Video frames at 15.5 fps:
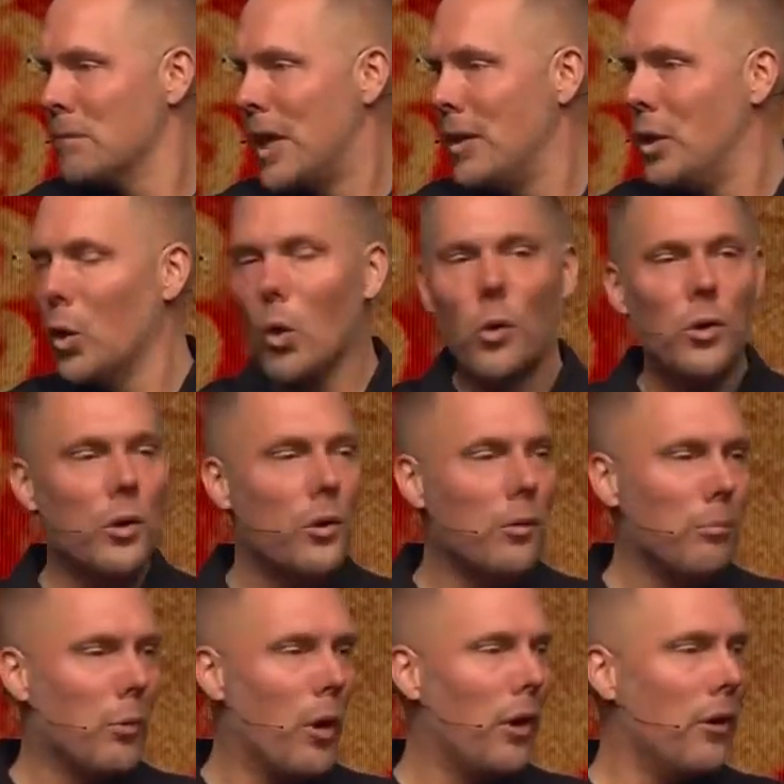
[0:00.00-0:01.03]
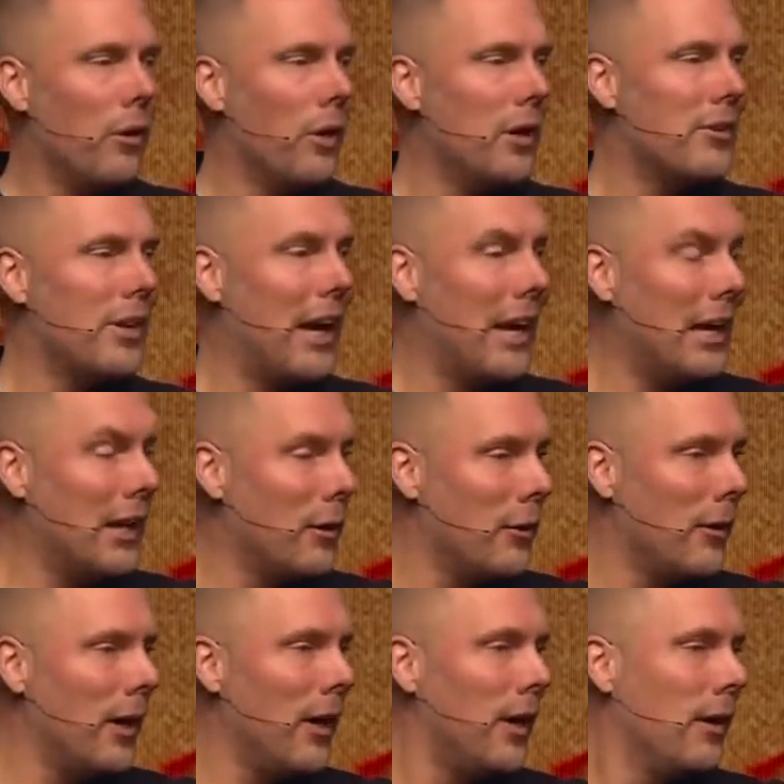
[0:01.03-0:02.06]
And the older brother is
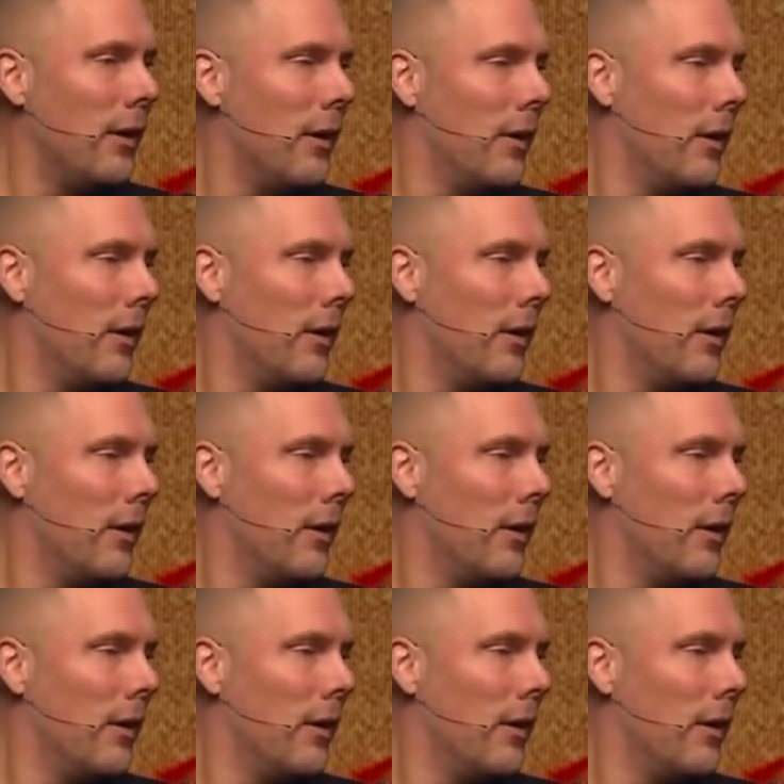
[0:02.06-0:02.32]
angry.